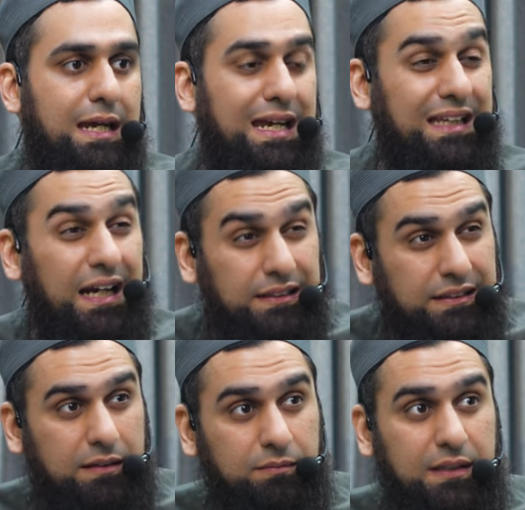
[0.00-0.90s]
And that's
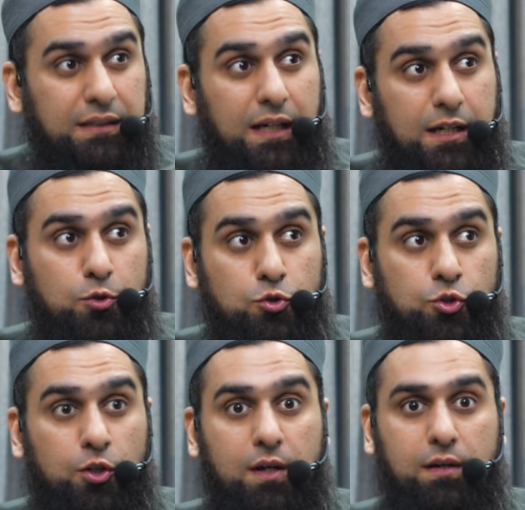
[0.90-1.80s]
something that you
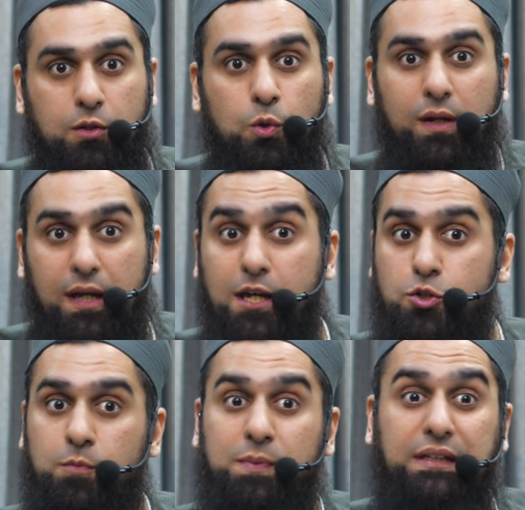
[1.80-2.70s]
should, and you and I
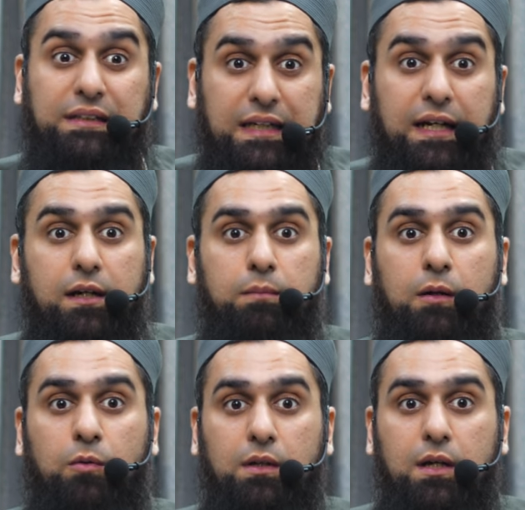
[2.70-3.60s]
should be scared
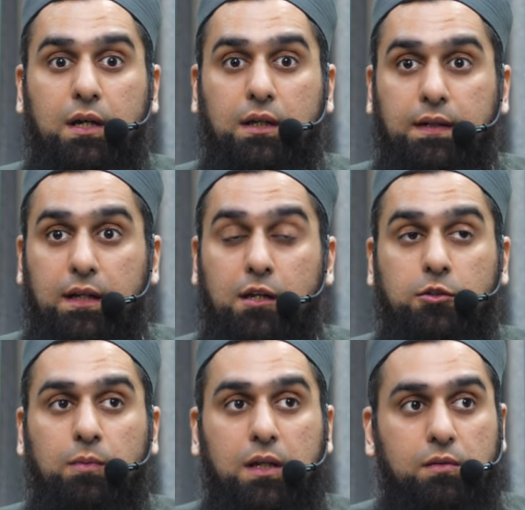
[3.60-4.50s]
about. That Allah
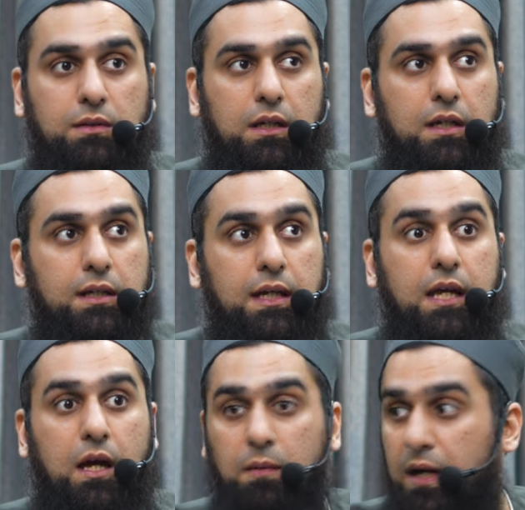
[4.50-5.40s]
subhanahu wa ta'ala
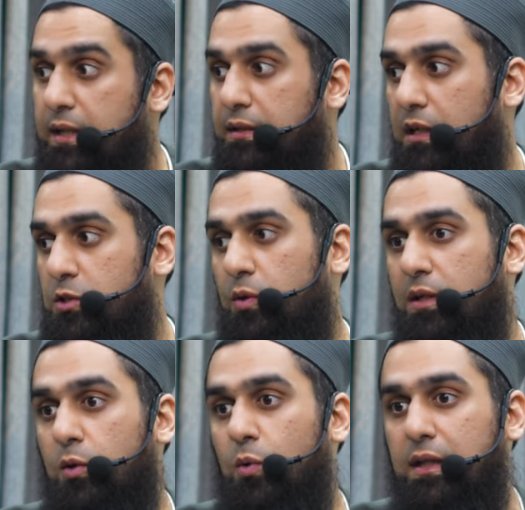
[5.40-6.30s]
kahin hamare saath jo hai
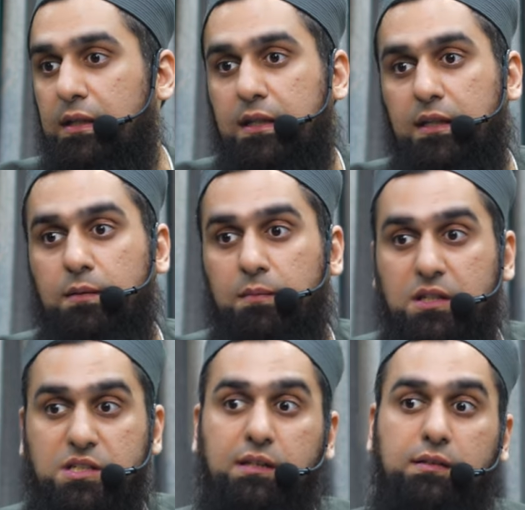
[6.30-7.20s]
na koi is kisam
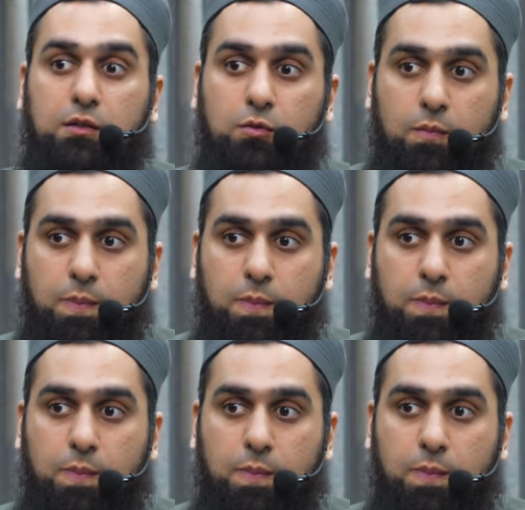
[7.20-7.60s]
ki cheez na ho.